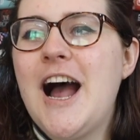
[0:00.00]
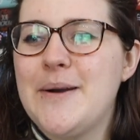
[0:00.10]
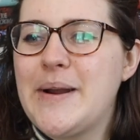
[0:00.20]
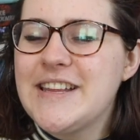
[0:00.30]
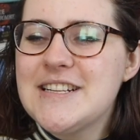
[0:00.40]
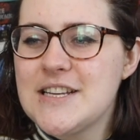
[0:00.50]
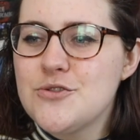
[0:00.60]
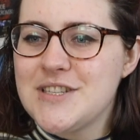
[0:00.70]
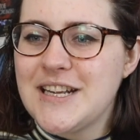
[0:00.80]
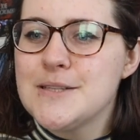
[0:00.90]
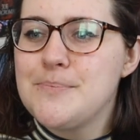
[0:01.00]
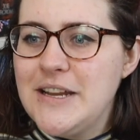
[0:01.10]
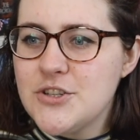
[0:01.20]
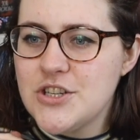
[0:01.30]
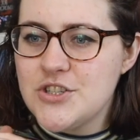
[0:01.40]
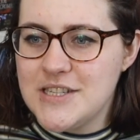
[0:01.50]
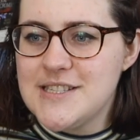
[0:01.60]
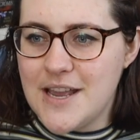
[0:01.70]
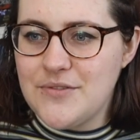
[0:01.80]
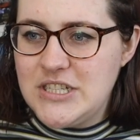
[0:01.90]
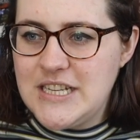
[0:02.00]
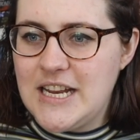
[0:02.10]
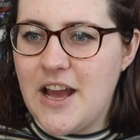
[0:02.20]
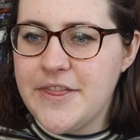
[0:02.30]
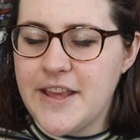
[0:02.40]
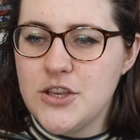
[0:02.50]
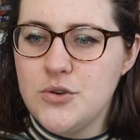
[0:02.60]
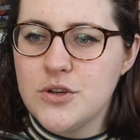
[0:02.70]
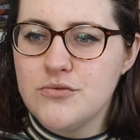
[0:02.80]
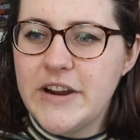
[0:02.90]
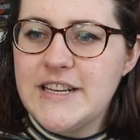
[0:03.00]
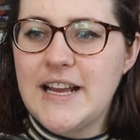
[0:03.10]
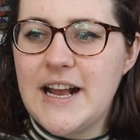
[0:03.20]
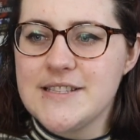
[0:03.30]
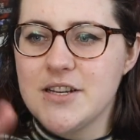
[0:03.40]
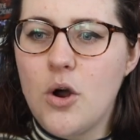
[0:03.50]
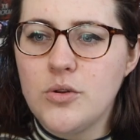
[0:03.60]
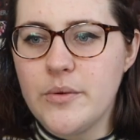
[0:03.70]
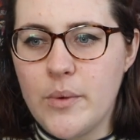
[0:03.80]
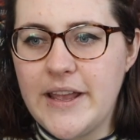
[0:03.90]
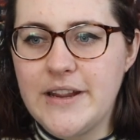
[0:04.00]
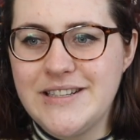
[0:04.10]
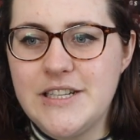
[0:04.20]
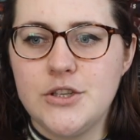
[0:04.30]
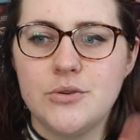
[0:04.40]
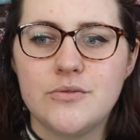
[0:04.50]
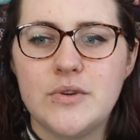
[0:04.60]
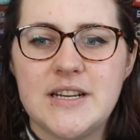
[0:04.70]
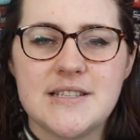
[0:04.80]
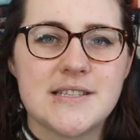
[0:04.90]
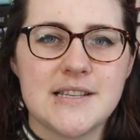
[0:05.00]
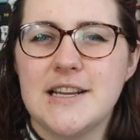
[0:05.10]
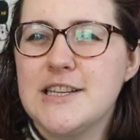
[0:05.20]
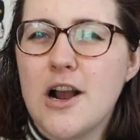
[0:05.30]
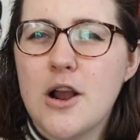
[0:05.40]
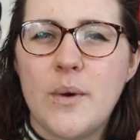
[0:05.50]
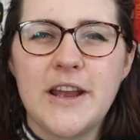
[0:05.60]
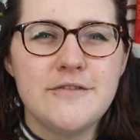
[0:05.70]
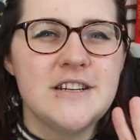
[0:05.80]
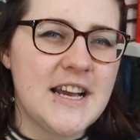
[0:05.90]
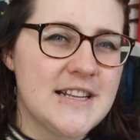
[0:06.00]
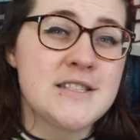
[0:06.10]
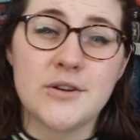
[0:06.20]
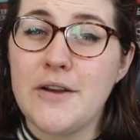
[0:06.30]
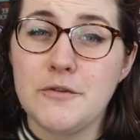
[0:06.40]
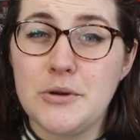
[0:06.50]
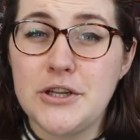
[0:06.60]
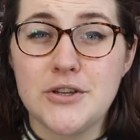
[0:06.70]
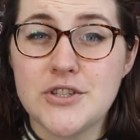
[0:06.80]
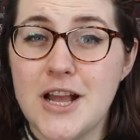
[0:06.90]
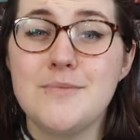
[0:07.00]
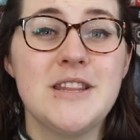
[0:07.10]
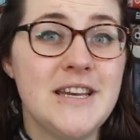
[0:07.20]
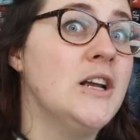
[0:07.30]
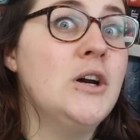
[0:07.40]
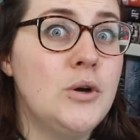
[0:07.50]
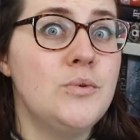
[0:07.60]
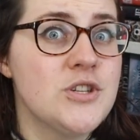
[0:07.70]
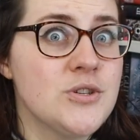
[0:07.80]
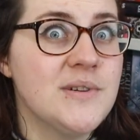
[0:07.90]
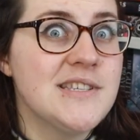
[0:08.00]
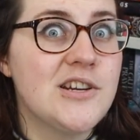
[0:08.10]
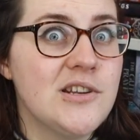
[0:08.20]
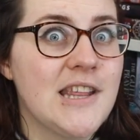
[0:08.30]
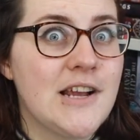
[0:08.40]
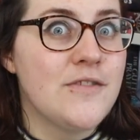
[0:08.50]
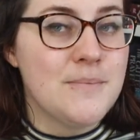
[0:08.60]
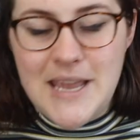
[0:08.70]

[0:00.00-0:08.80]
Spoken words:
I think it's interesting. It's pitched at she's 17. I think you could read it as an older YA reader, you could read it as a slightly younger YA reader and still have a pretty good time with it, which is always a good thing for